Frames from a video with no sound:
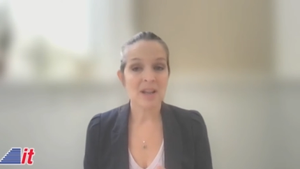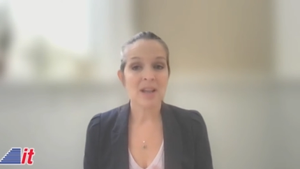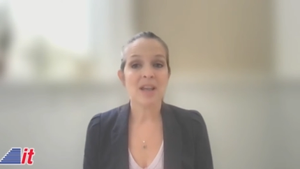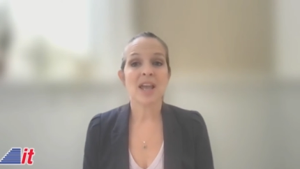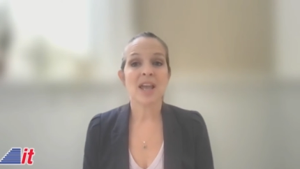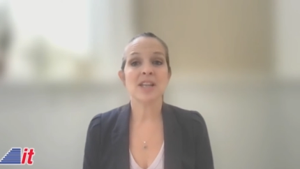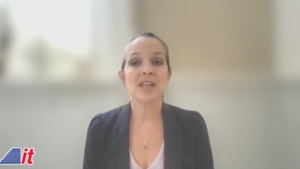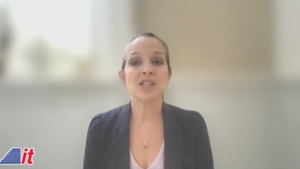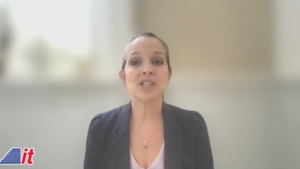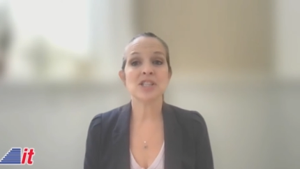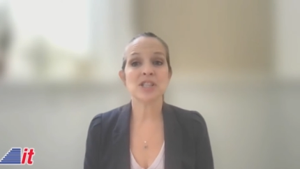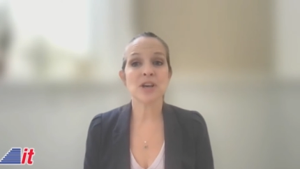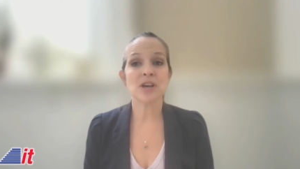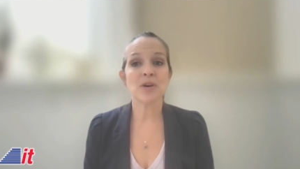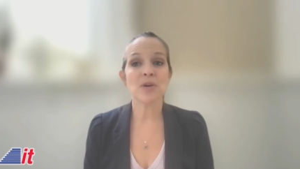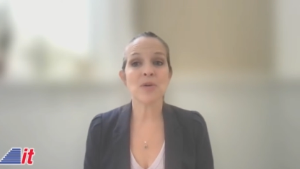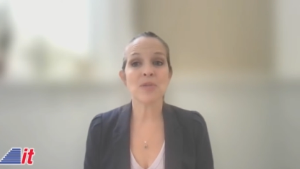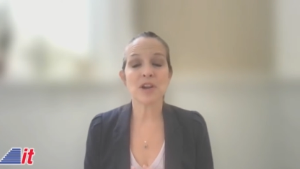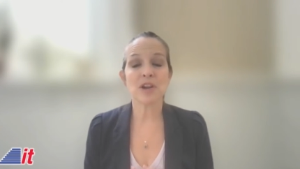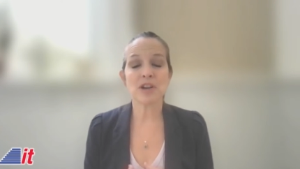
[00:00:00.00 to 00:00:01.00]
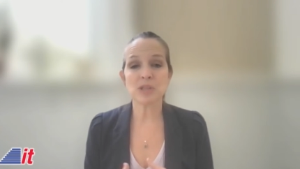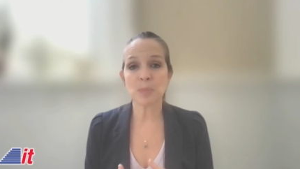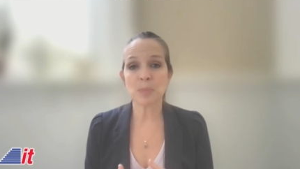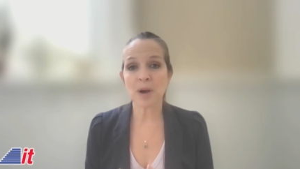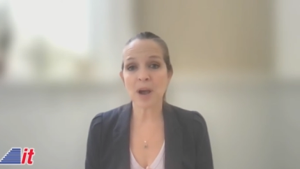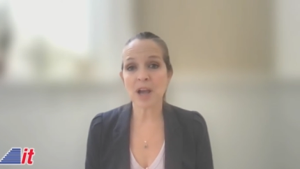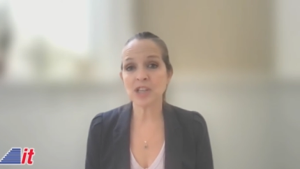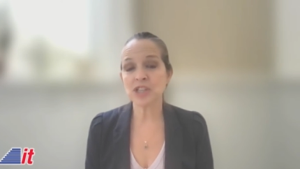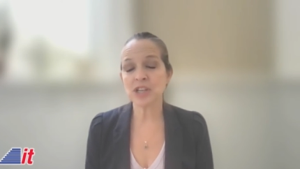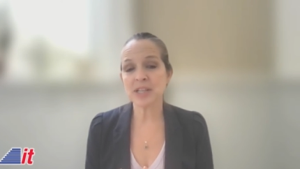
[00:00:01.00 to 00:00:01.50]
And so there's
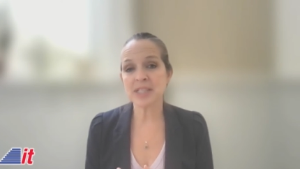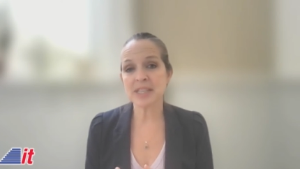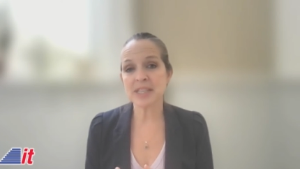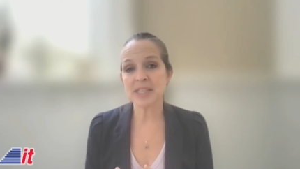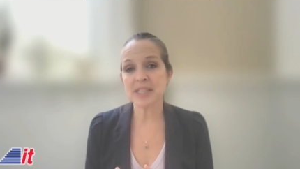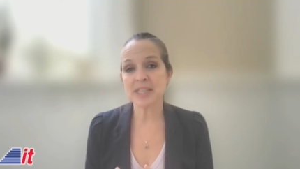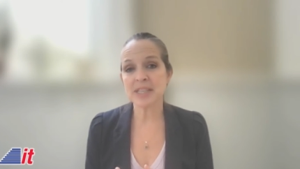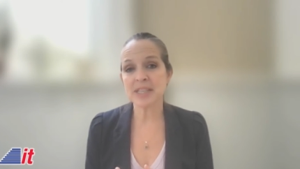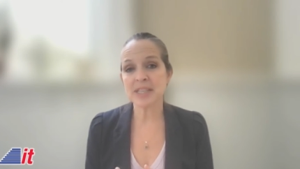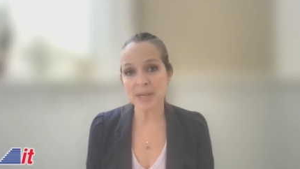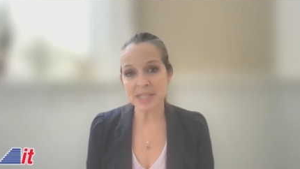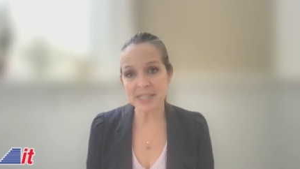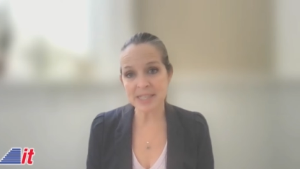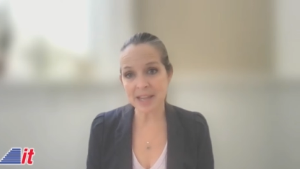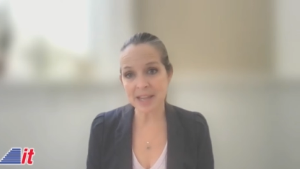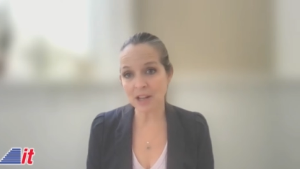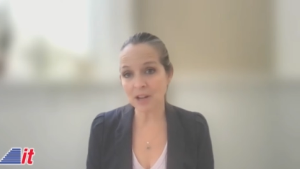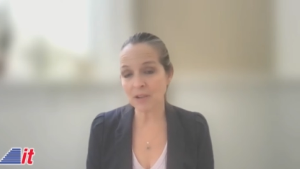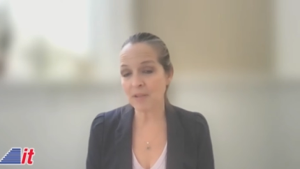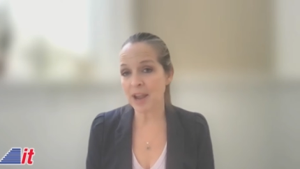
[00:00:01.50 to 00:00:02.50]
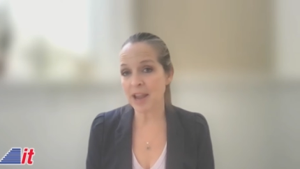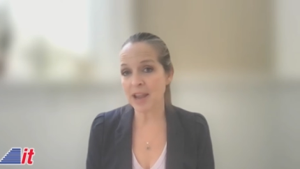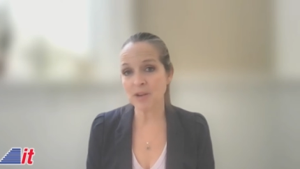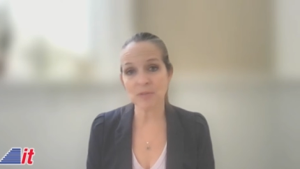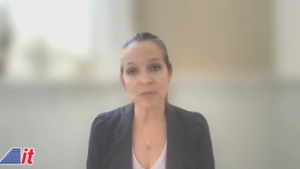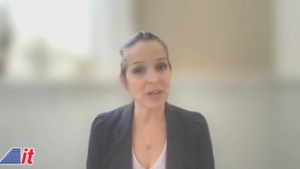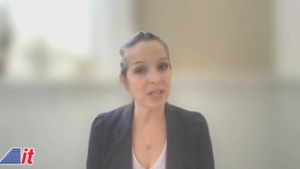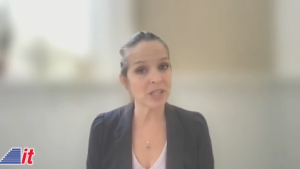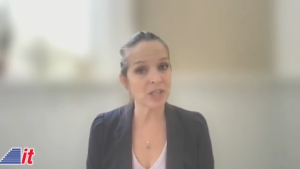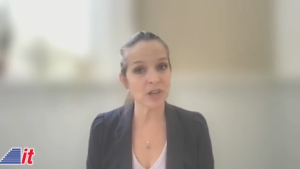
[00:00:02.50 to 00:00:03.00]
projects that help accelerate
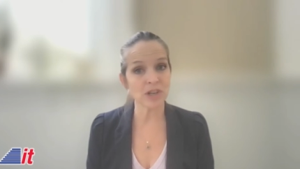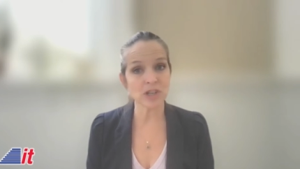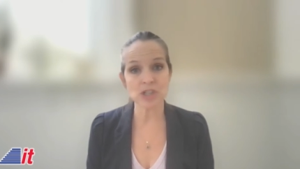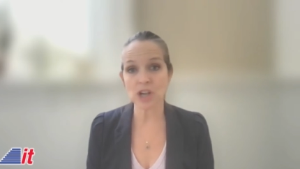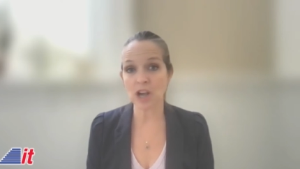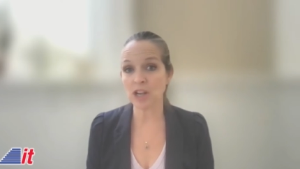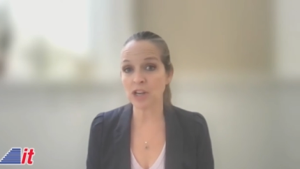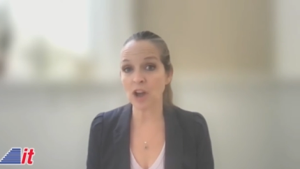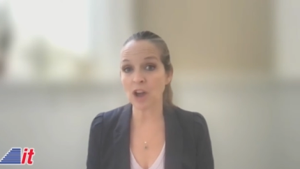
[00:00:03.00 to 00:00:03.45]
research on